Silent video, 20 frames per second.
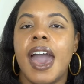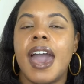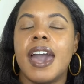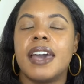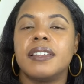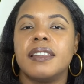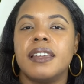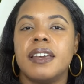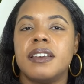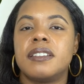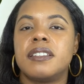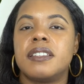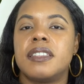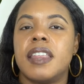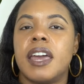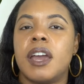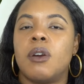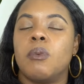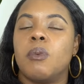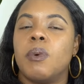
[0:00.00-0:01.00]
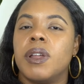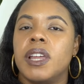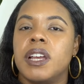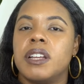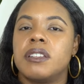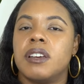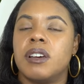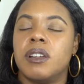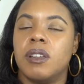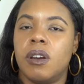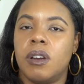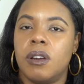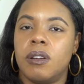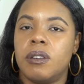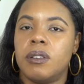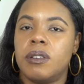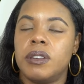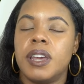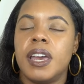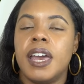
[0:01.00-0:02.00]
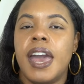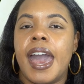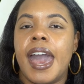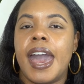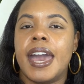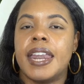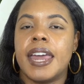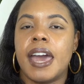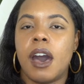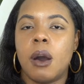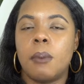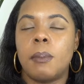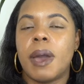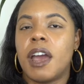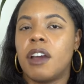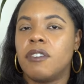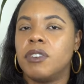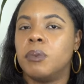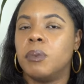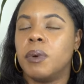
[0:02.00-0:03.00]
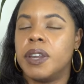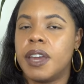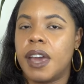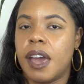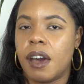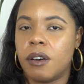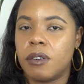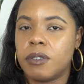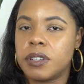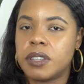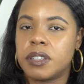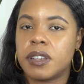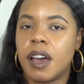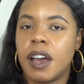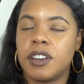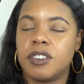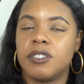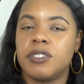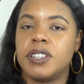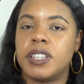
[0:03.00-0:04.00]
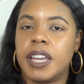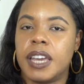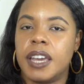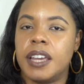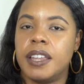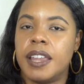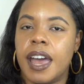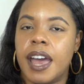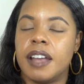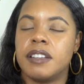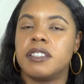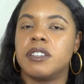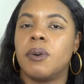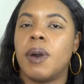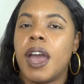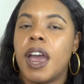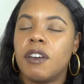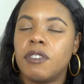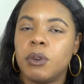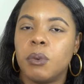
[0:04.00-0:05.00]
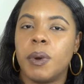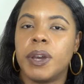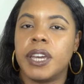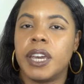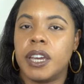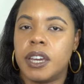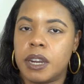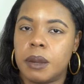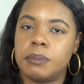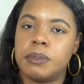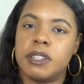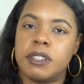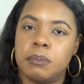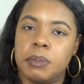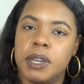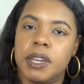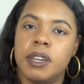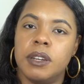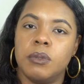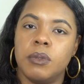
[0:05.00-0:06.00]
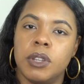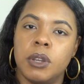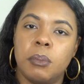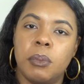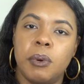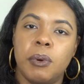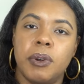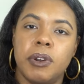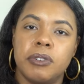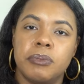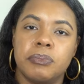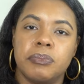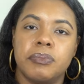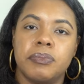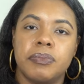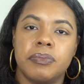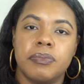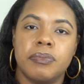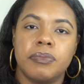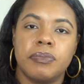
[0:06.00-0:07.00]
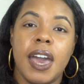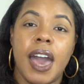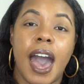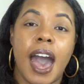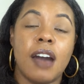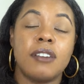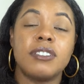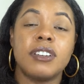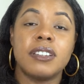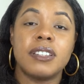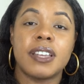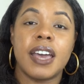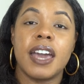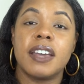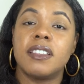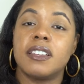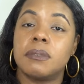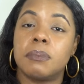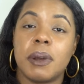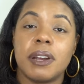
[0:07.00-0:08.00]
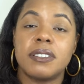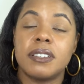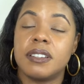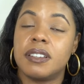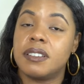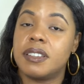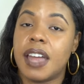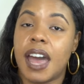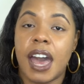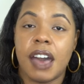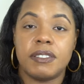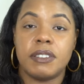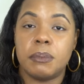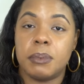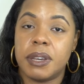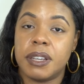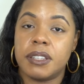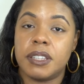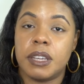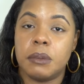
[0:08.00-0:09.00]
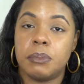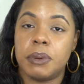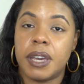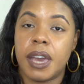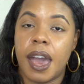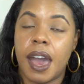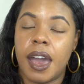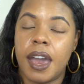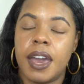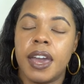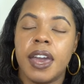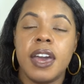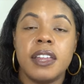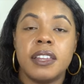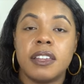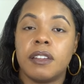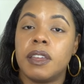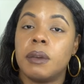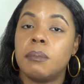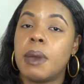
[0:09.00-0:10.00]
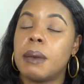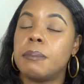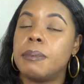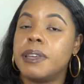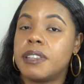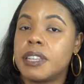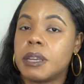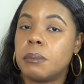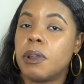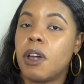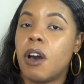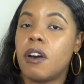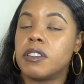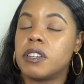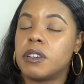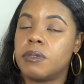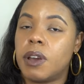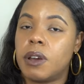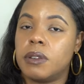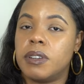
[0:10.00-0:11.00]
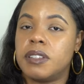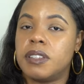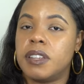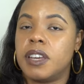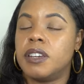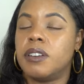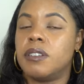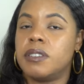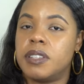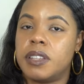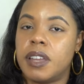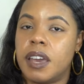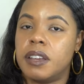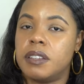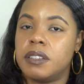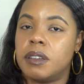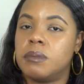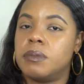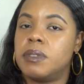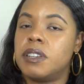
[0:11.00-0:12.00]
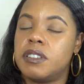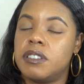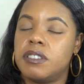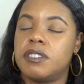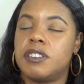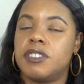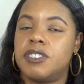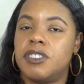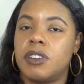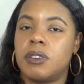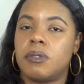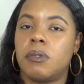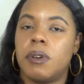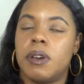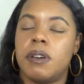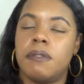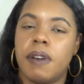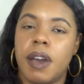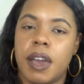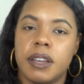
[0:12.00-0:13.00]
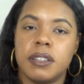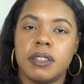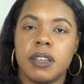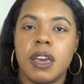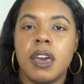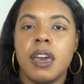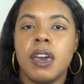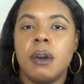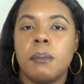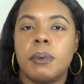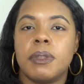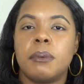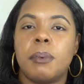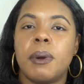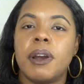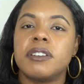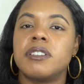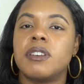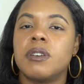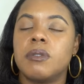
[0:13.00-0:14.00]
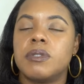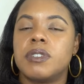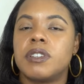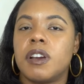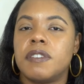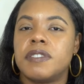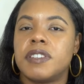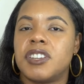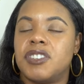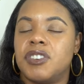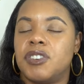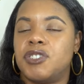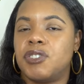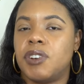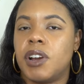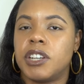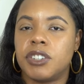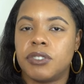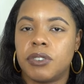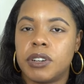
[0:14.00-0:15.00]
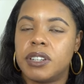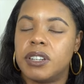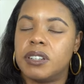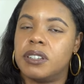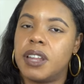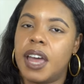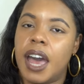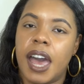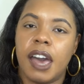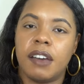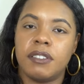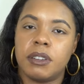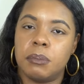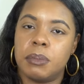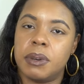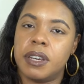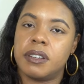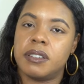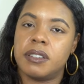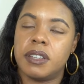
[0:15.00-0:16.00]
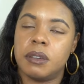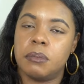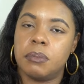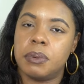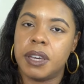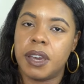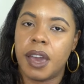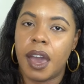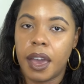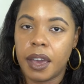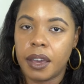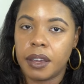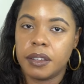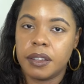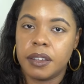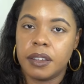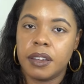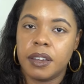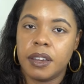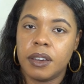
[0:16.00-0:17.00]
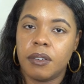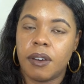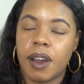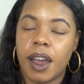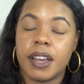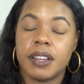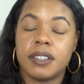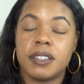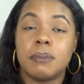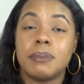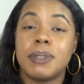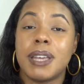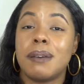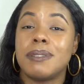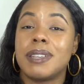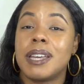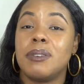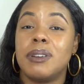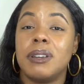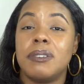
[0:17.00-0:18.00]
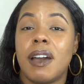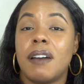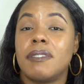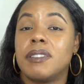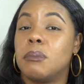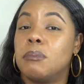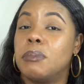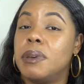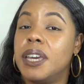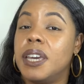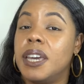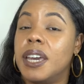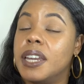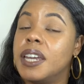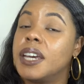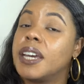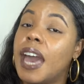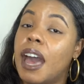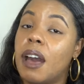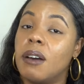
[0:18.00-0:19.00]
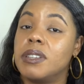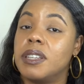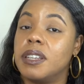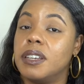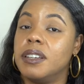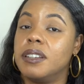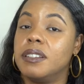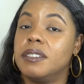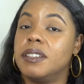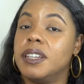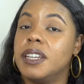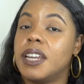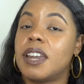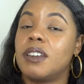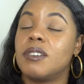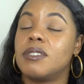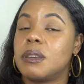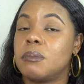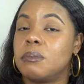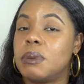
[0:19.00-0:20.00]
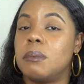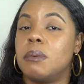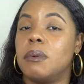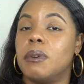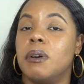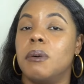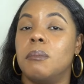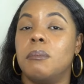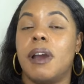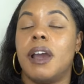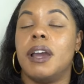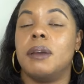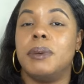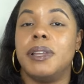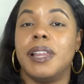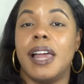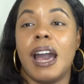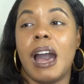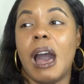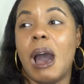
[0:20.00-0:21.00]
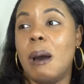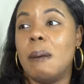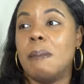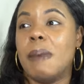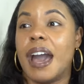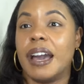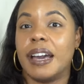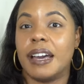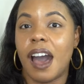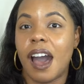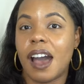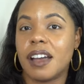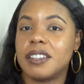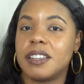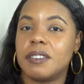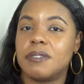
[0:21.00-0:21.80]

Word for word: at least they're willing to learn and help everyone else understand that so everyone can get up to speed on the board. I'll just say this person does not have to be a CPA. Now, there may be some laws around this in your state, so this is just general advice. But the person who serves as your treasurer does not have to be a CPA right? Sometimes I don't even have to be an accountant. And I know some people are going to probably be like, oh my gosh,